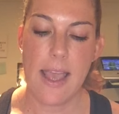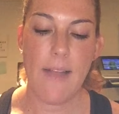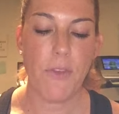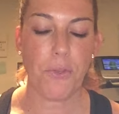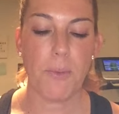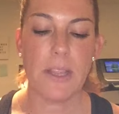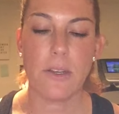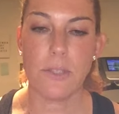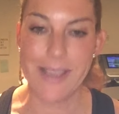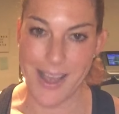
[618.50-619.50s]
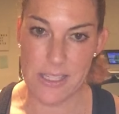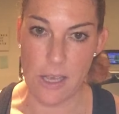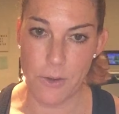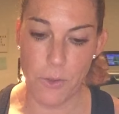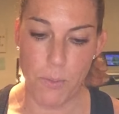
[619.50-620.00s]
and the 3 little dots
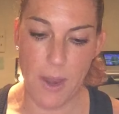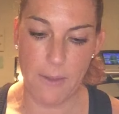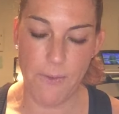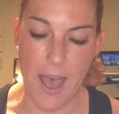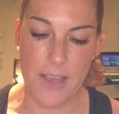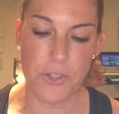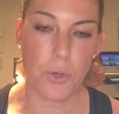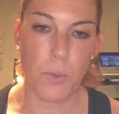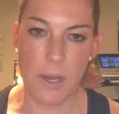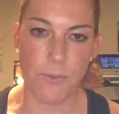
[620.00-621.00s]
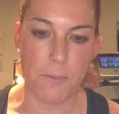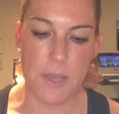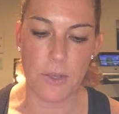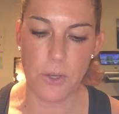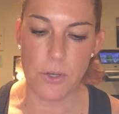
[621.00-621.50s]
under the break fast or whatever
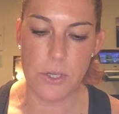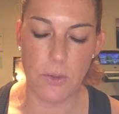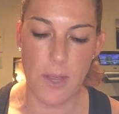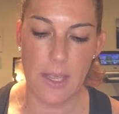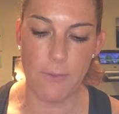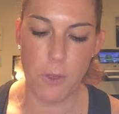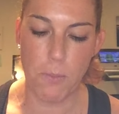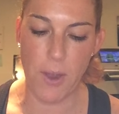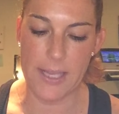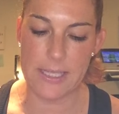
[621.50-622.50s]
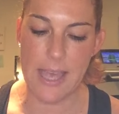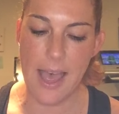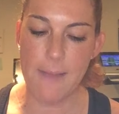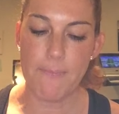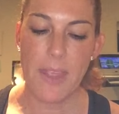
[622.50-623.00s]
meal you're doing, if you press
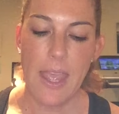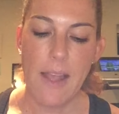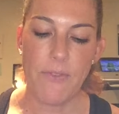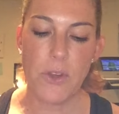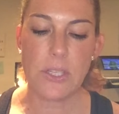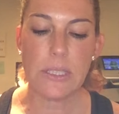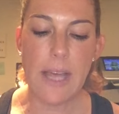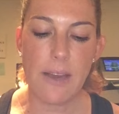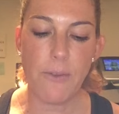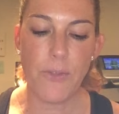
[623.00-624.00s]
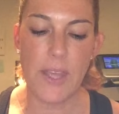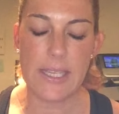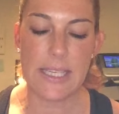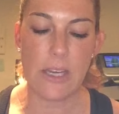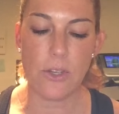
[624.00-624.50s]
that, there's a lot of
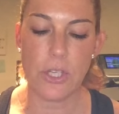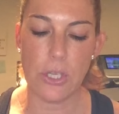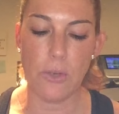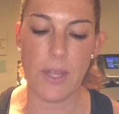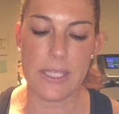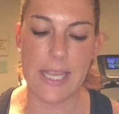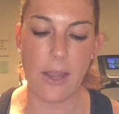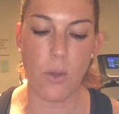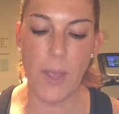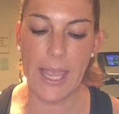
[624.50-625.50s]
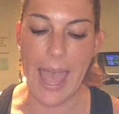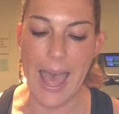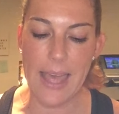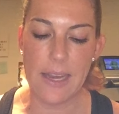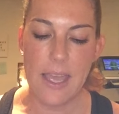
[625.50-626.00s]
things here too that say quick
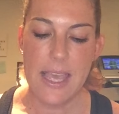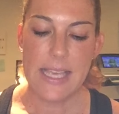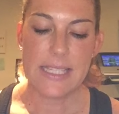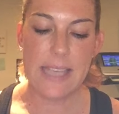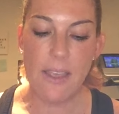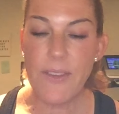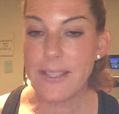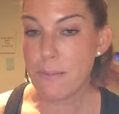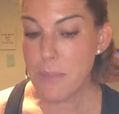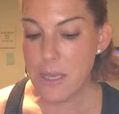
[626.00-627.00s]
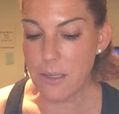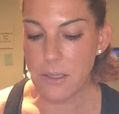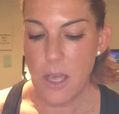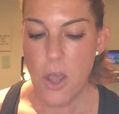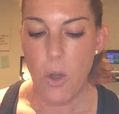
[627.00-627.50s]
add, save as a
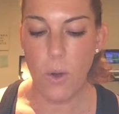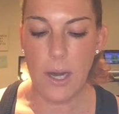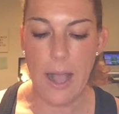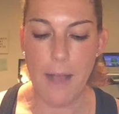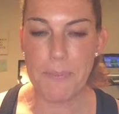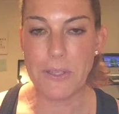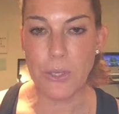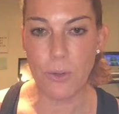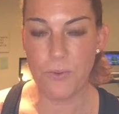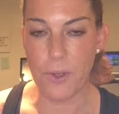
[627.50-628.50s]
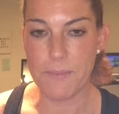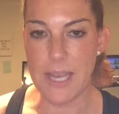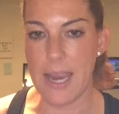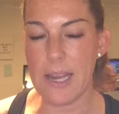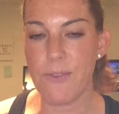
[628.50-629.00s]
meal, or copy to from
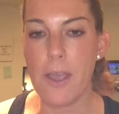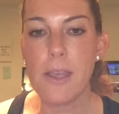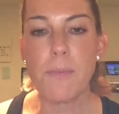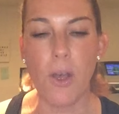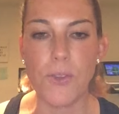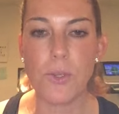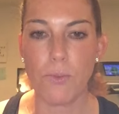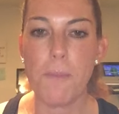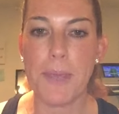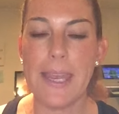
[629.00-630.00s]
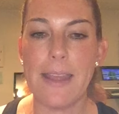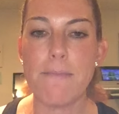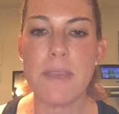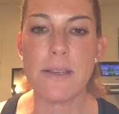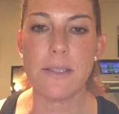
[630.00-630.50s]
date. If I am also
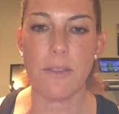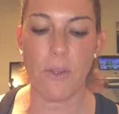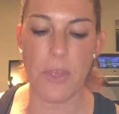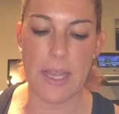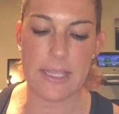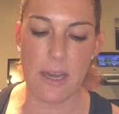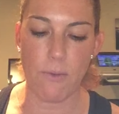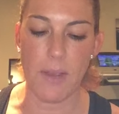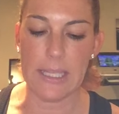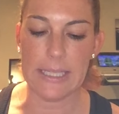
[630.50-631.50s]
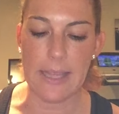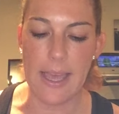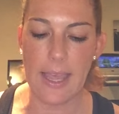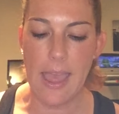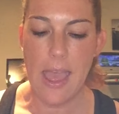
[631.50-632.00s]
repeating meals and they're things that I really
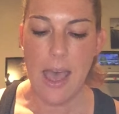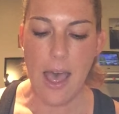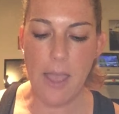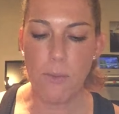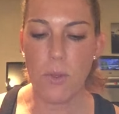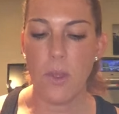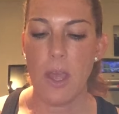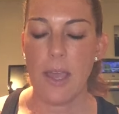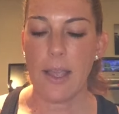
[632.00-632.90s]
like, I will